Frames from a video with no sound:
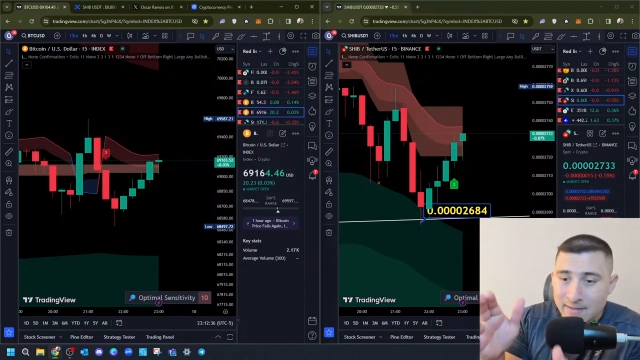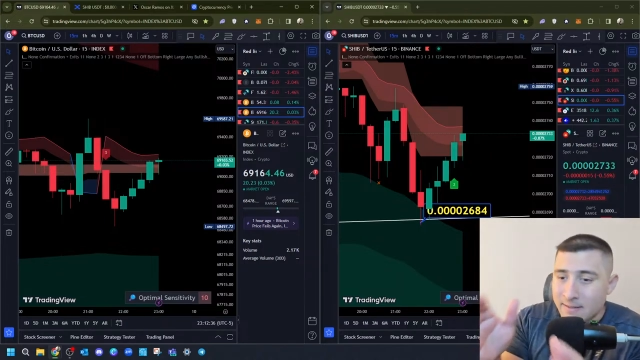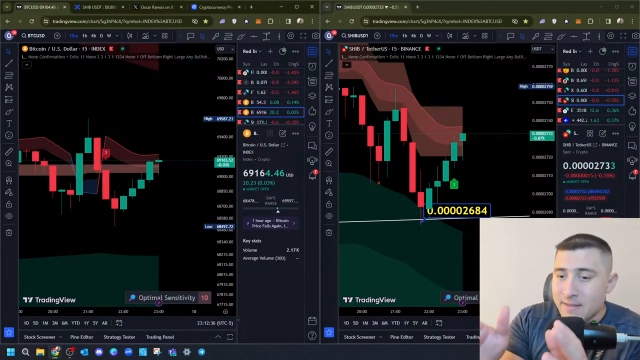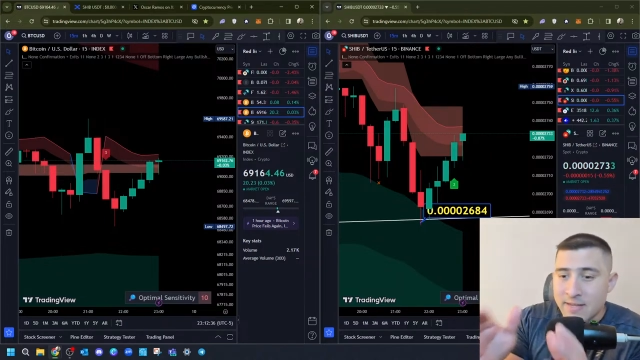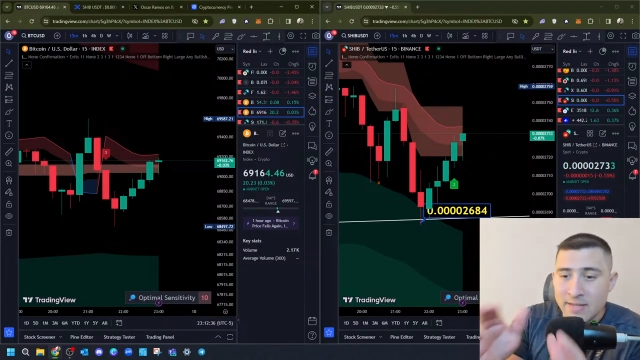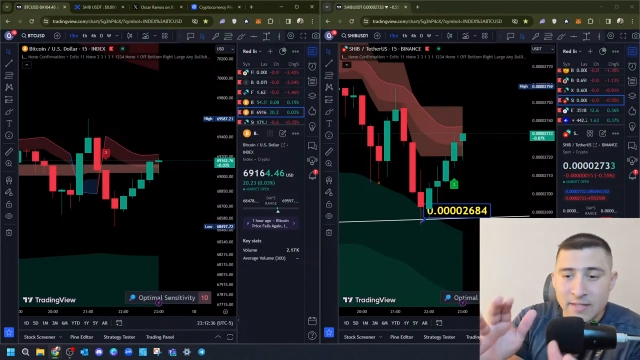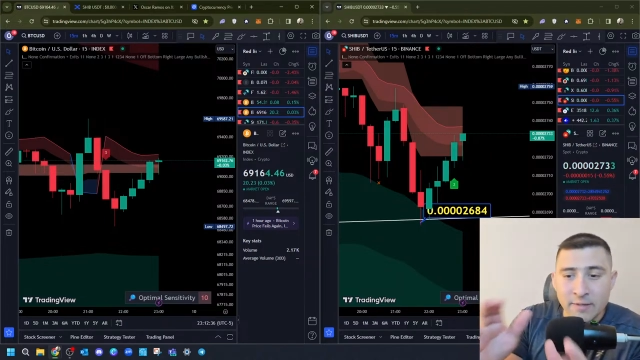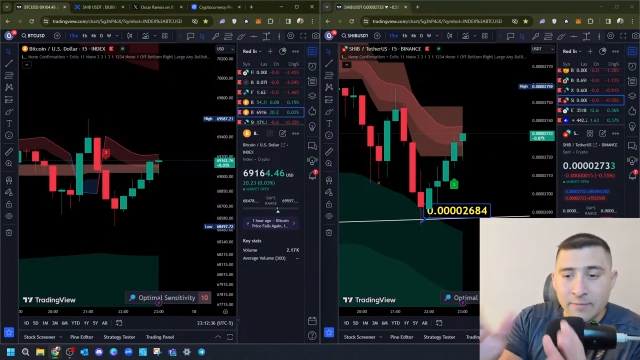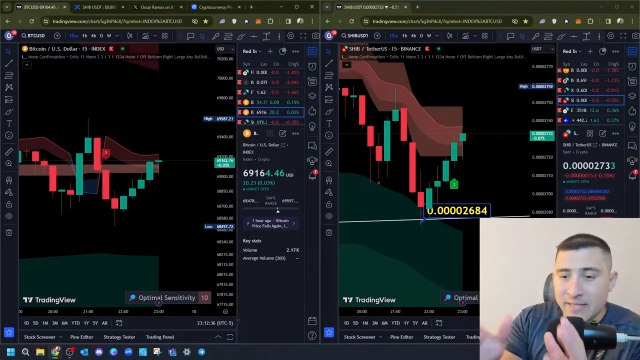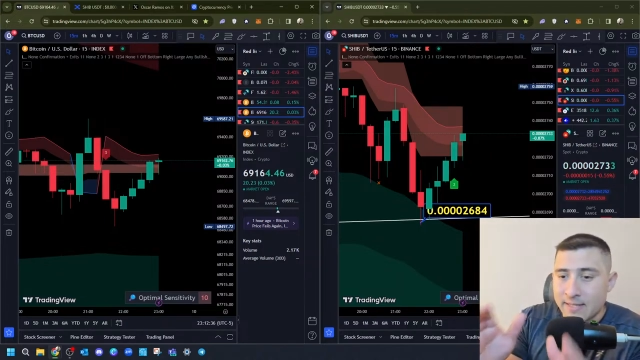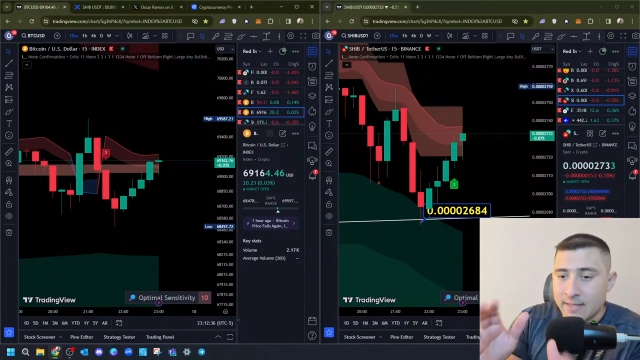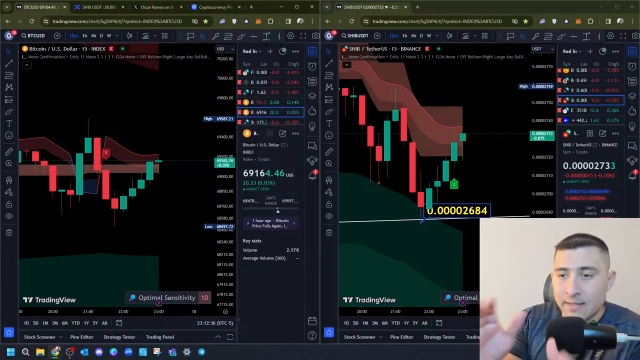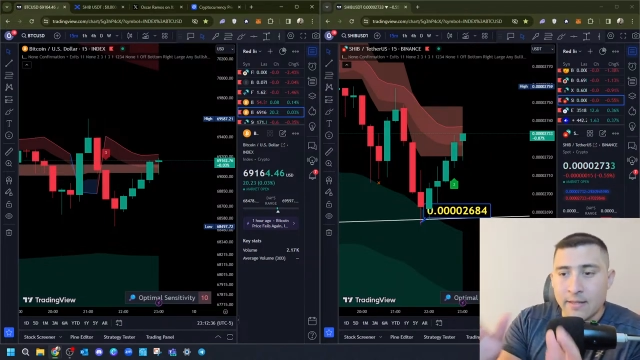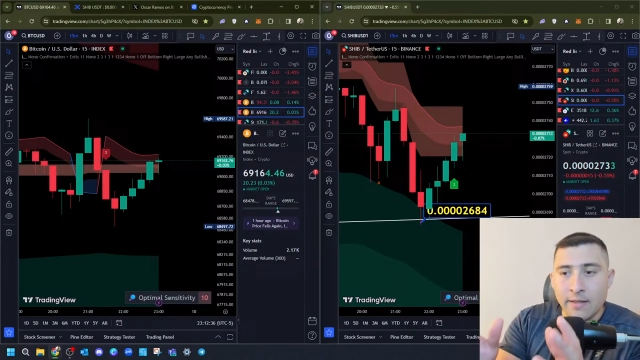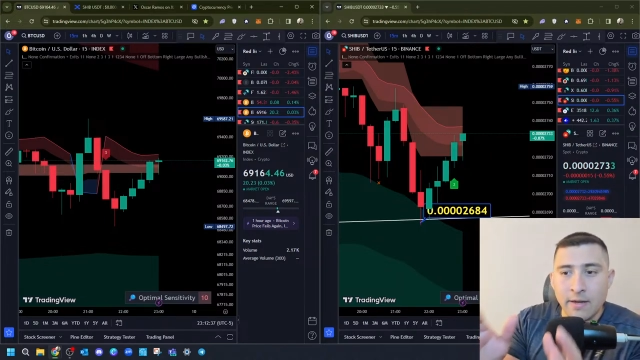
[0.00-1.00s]
in this
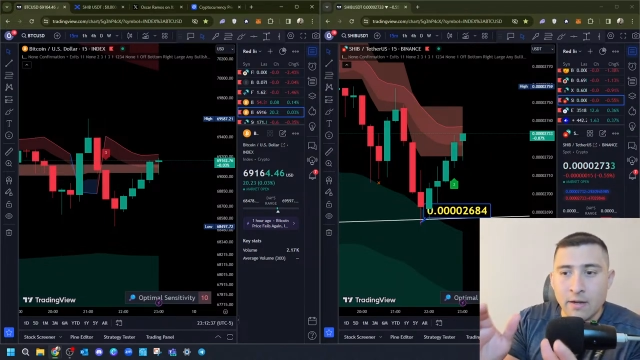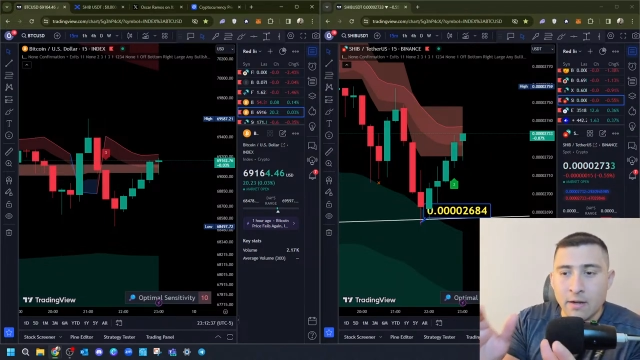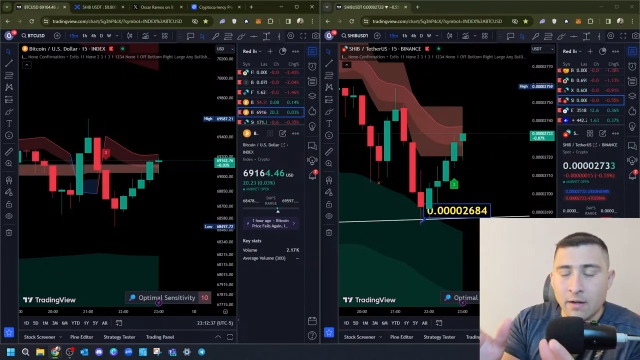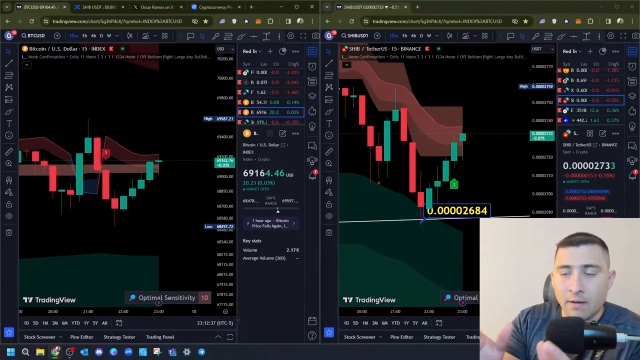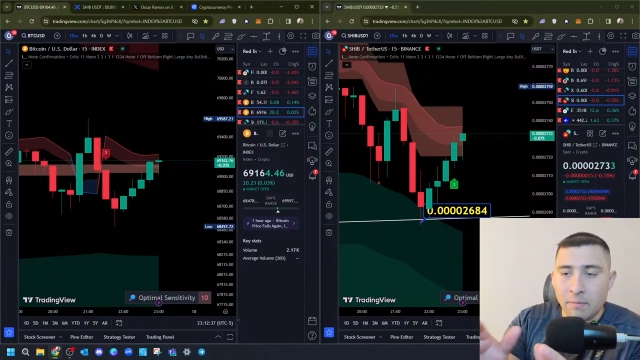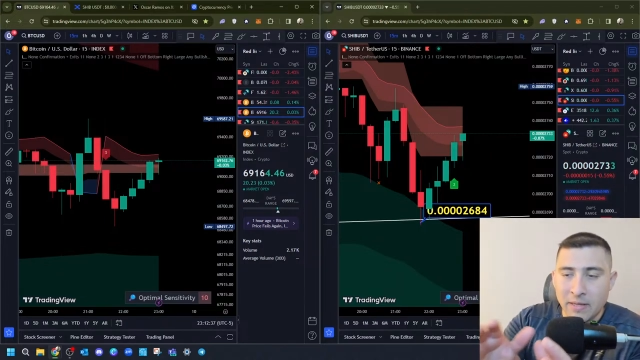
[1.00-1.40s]
vicinity uh,